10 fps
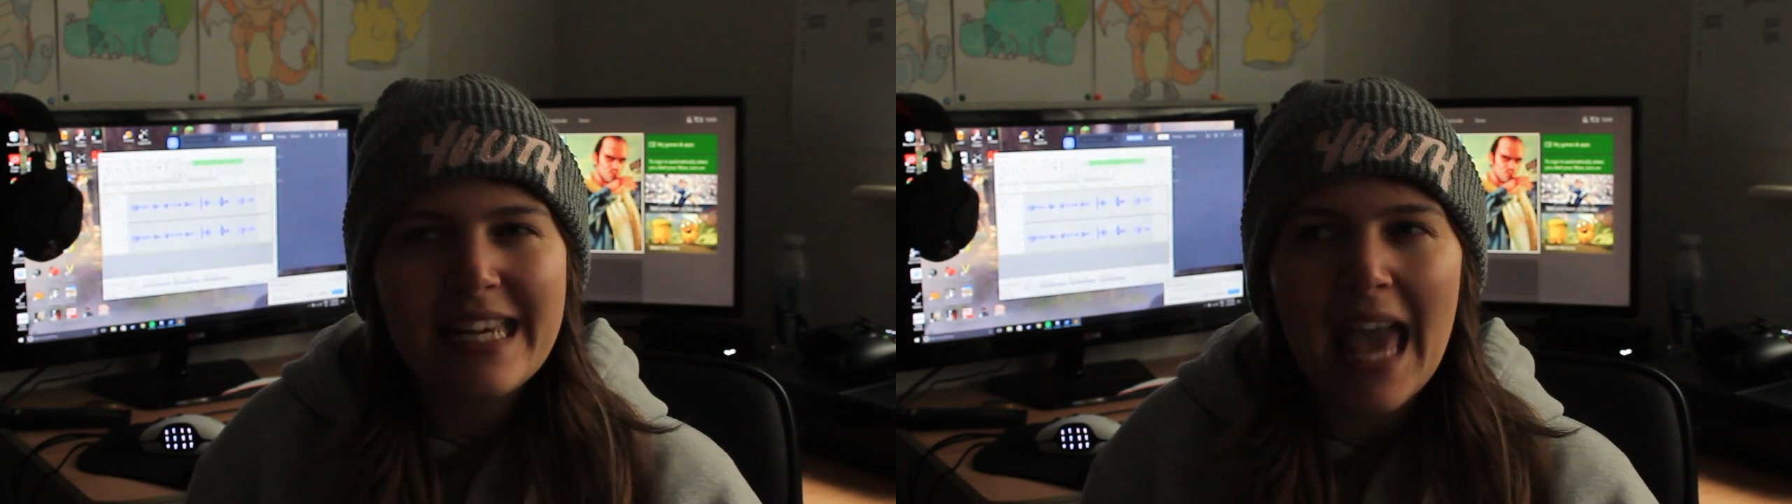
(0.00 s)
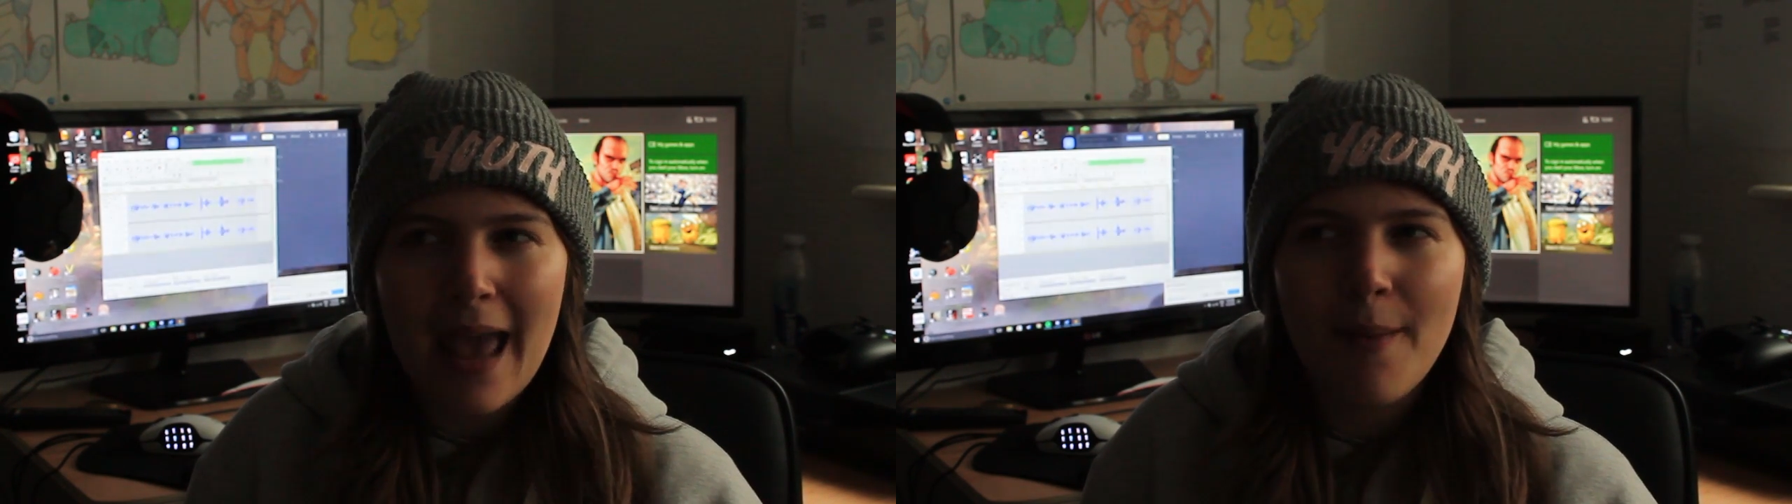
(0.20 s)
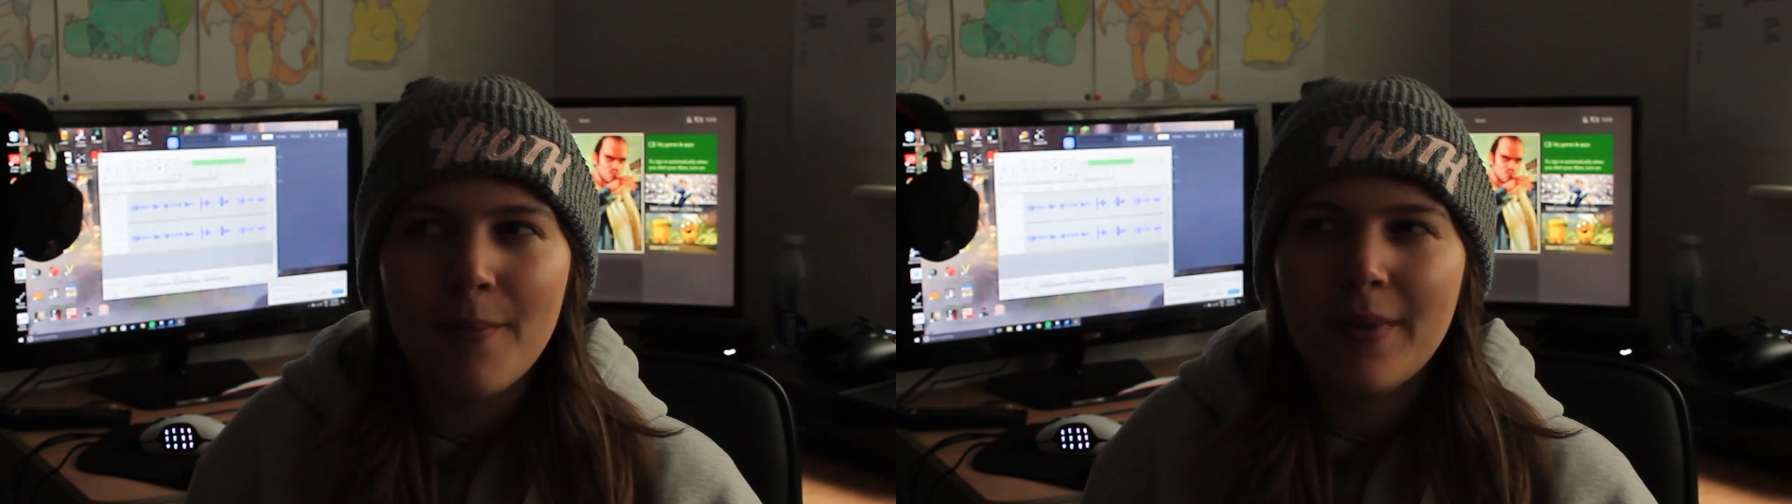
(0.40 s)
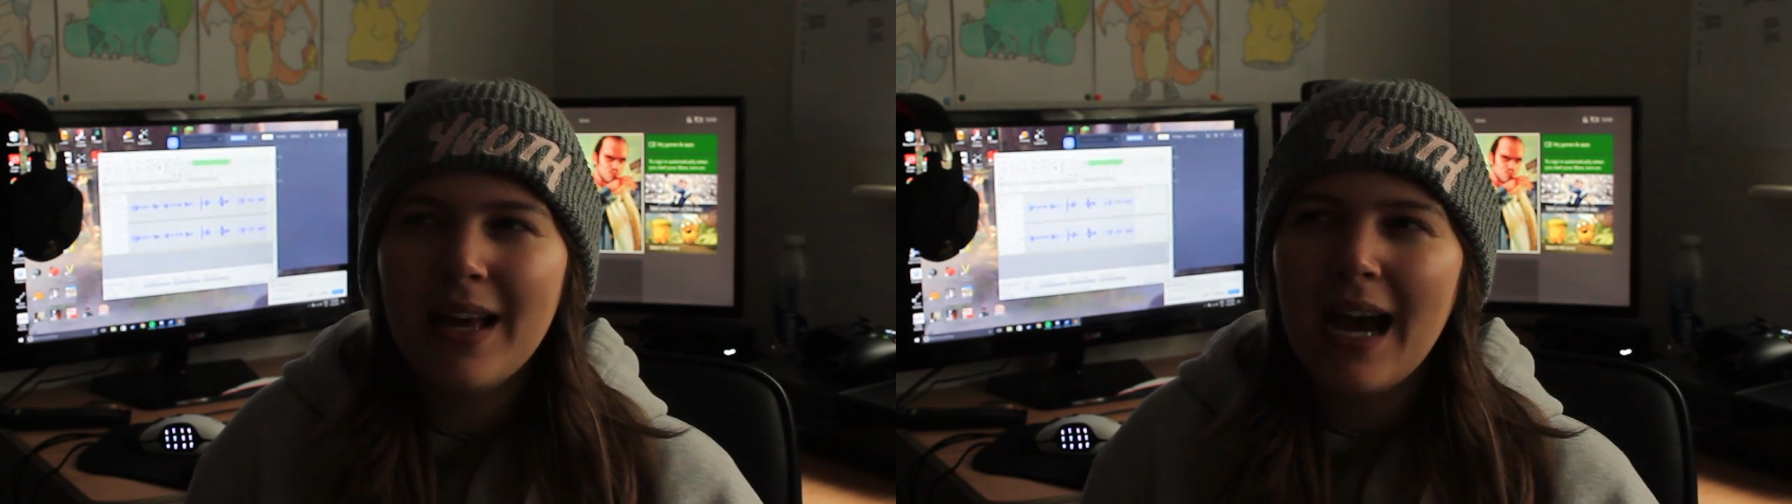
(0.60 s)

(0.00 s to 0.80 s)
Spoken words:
game,